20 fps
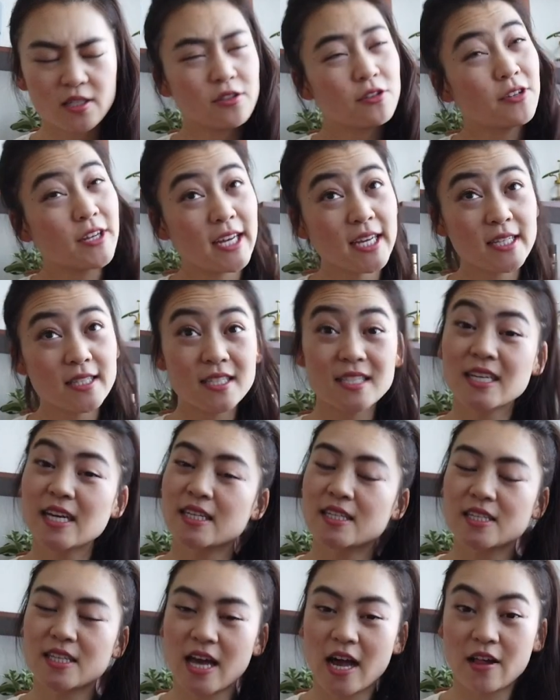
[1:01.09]
2 days to
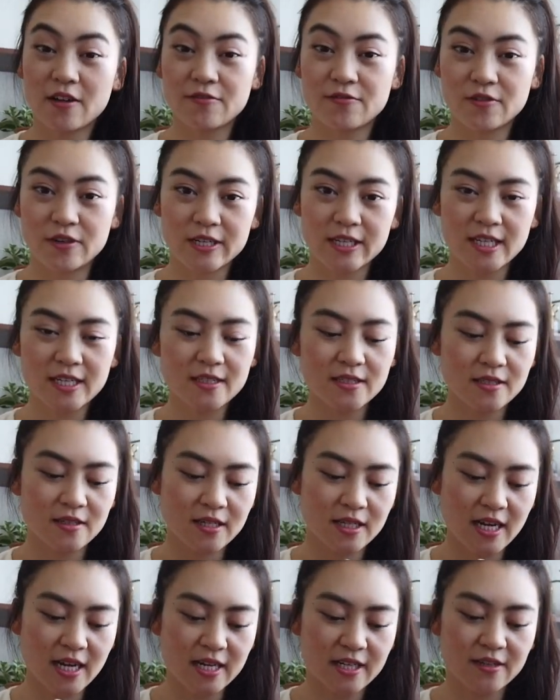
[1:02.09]
get to California, so
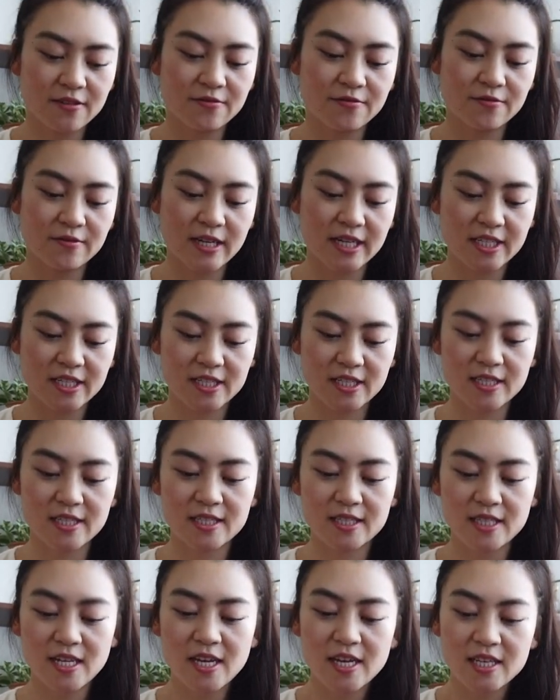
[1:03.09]
it kind of
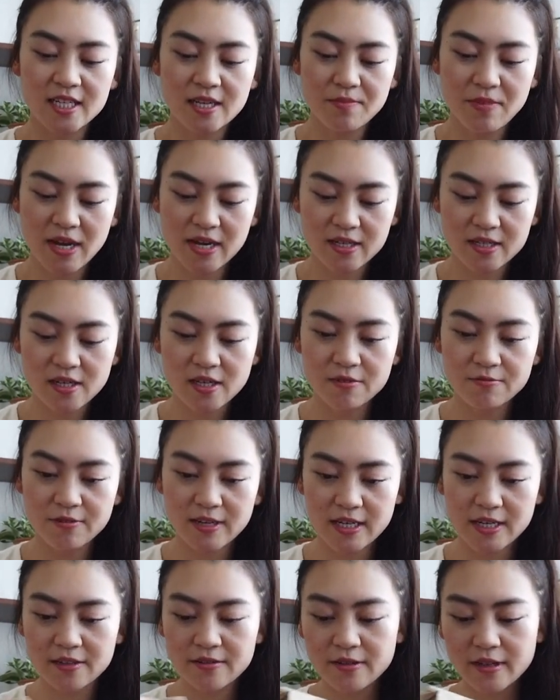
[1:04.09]
ranges depending on
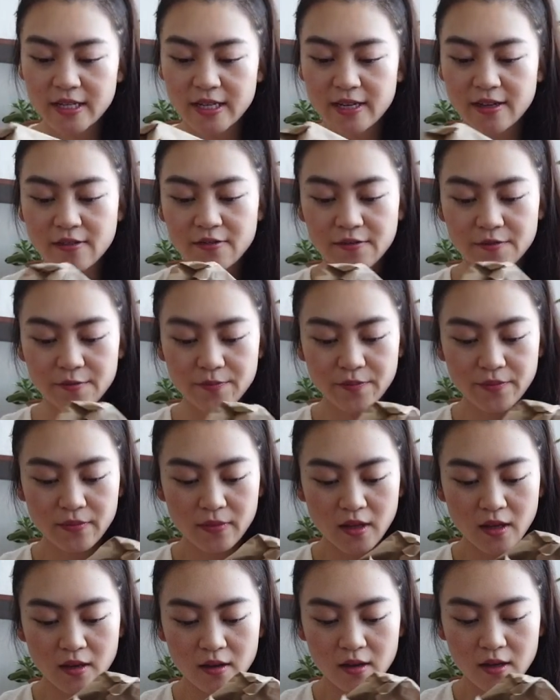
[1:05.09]
where you live.
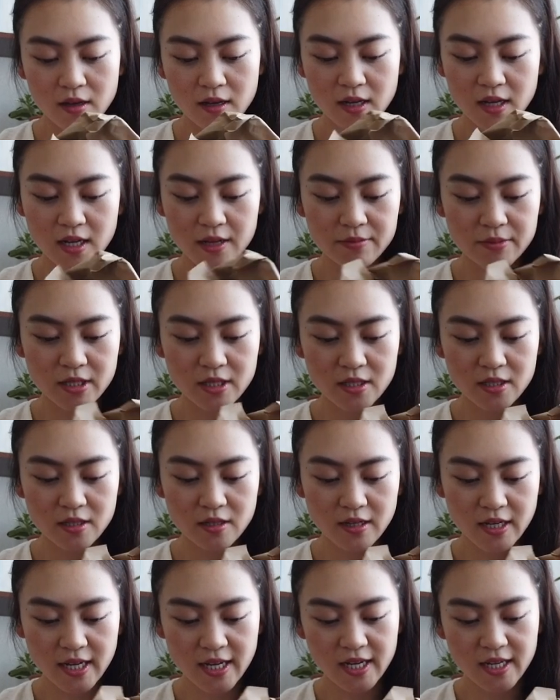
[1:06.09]
I'm gonna
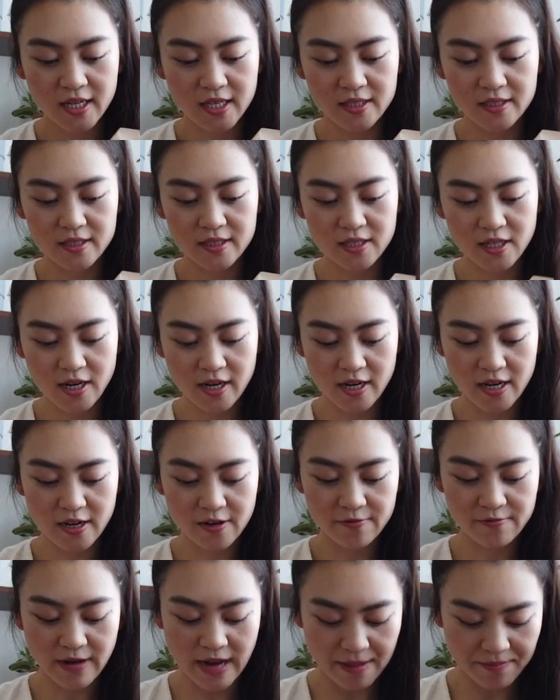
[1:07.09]
go ahead and start
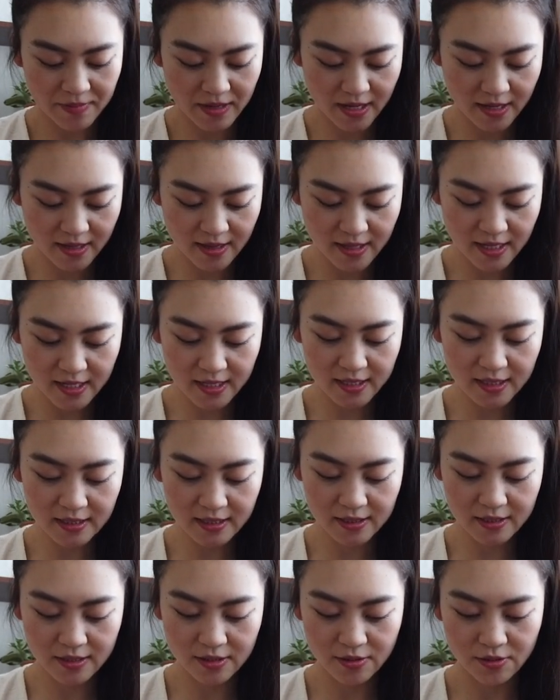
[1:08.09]
unwrapping
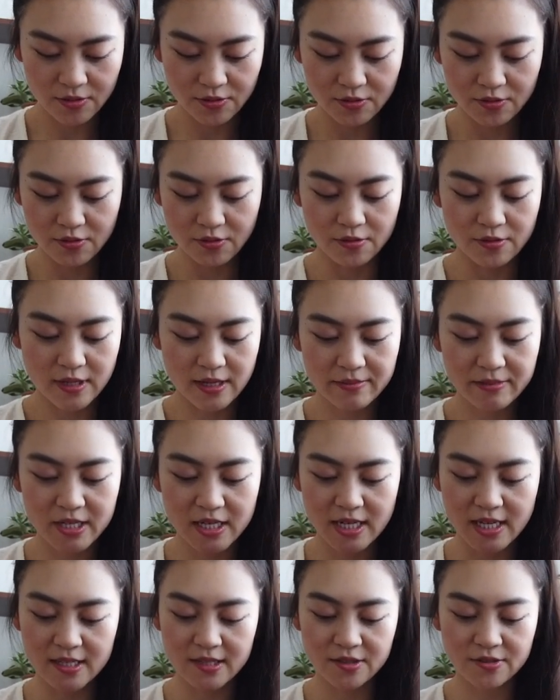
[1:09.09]
things. Ooh, I'm
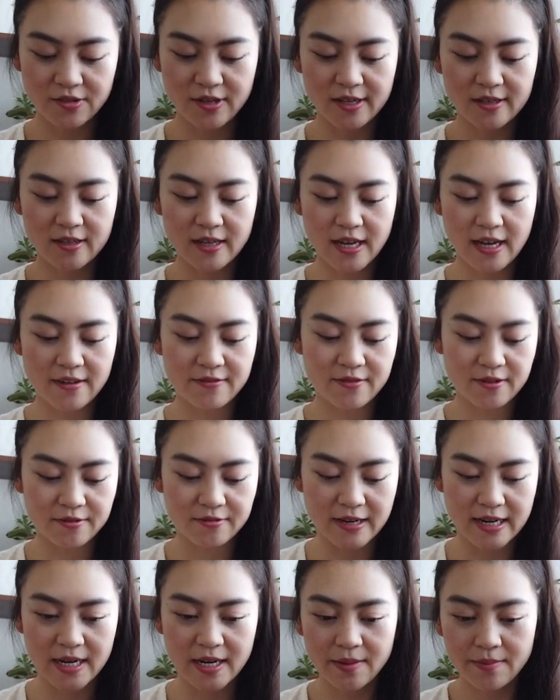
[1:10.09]
gonna get soil
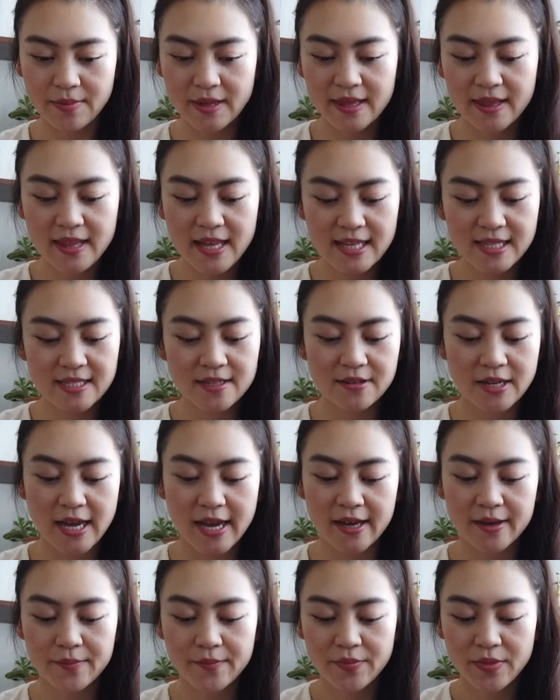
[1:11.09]
everywhere, but that's
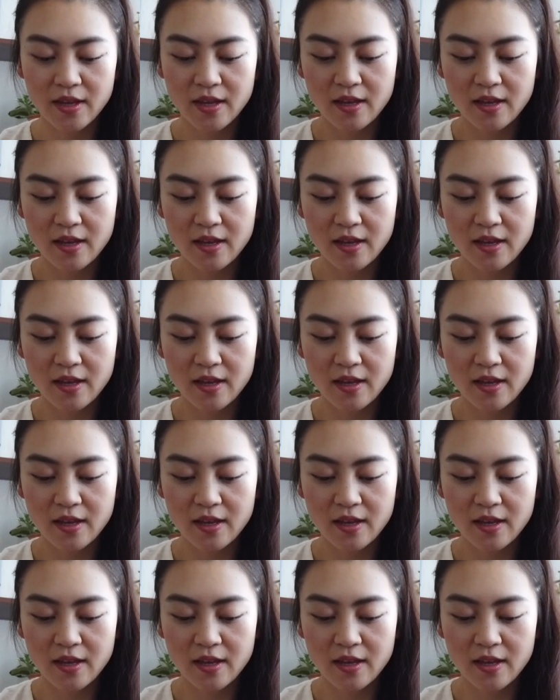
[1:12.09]
okay.